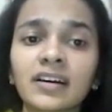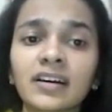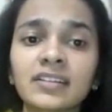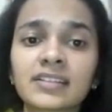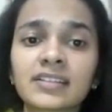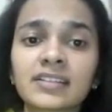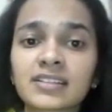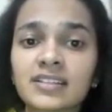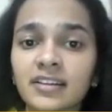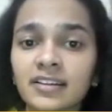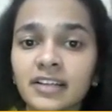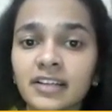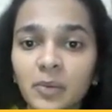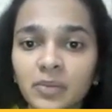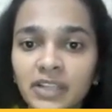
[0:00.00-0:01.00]
This is done
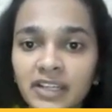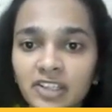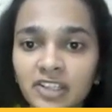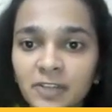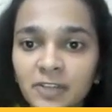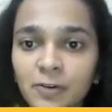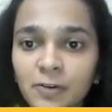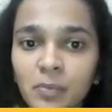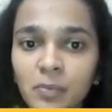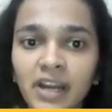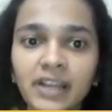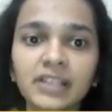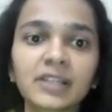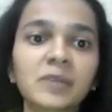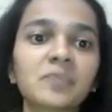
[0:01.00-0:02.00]
in double entry
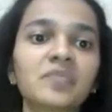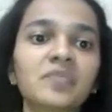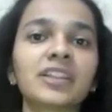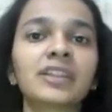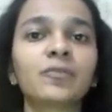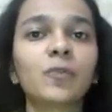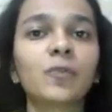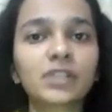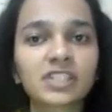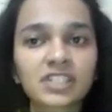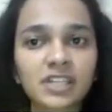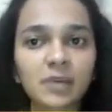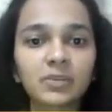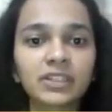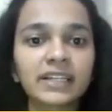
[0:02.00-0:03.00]
format. What is
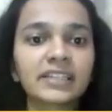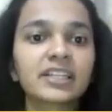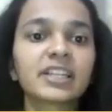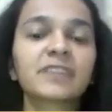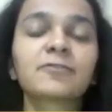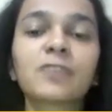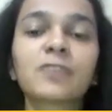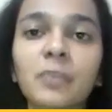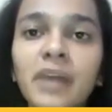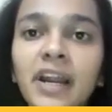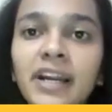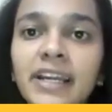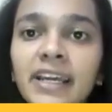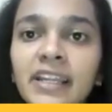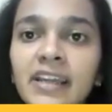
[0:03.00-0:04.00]
double entry
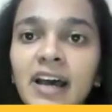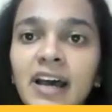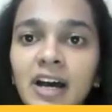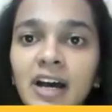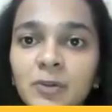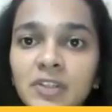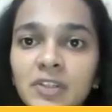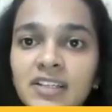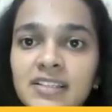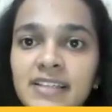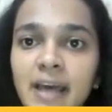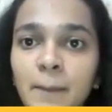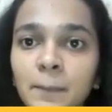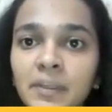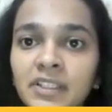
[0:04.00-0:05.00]
format and how things
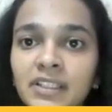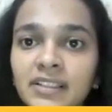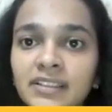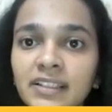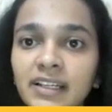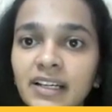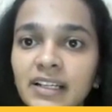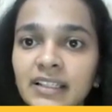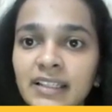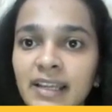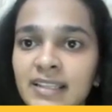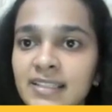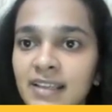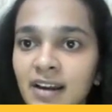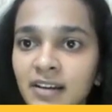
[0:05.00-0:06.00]
happen here?
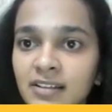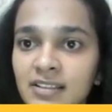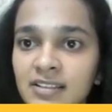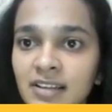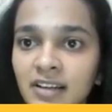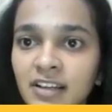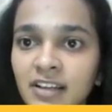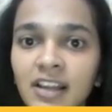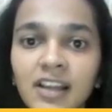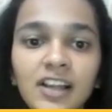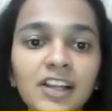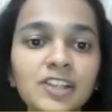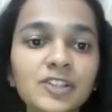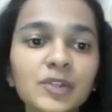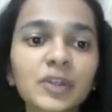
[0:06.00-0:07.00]
Let's understand.
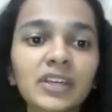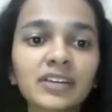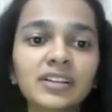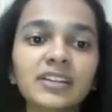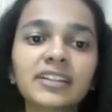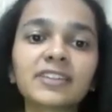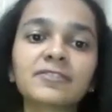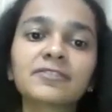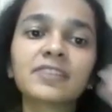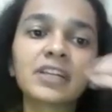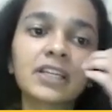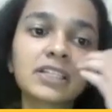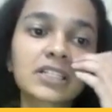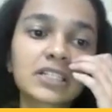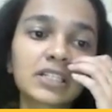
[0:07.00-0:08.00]
So here they
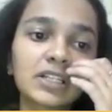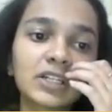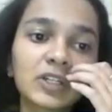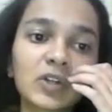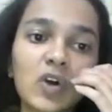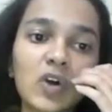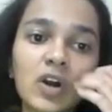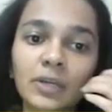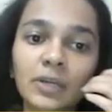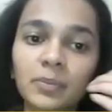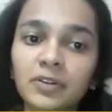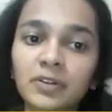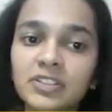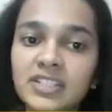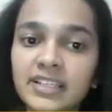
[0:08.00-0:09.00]
first talked
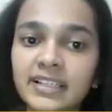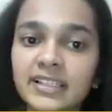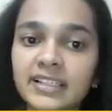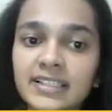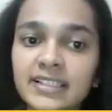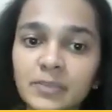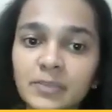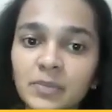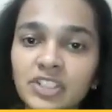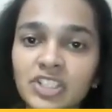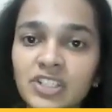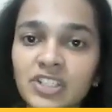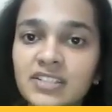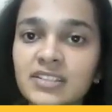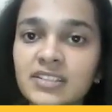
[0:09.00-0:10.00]
about sales and
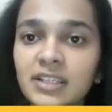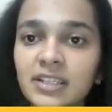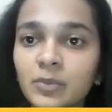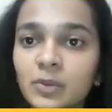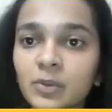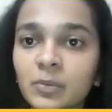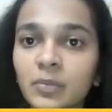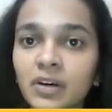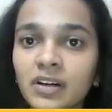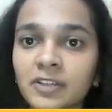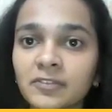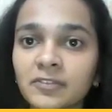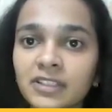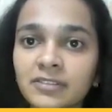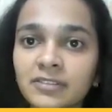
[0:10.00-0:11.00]
purchases day book,
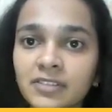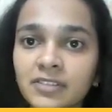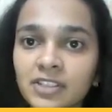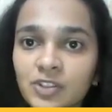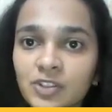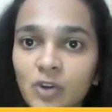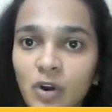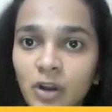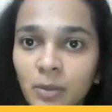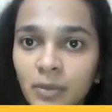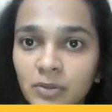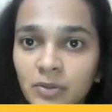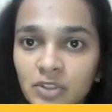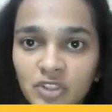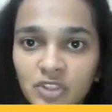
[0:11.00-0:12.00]
but we'll first talk
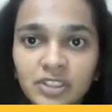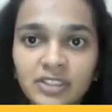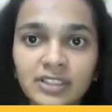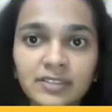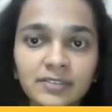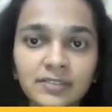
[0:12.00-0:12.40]
about journal.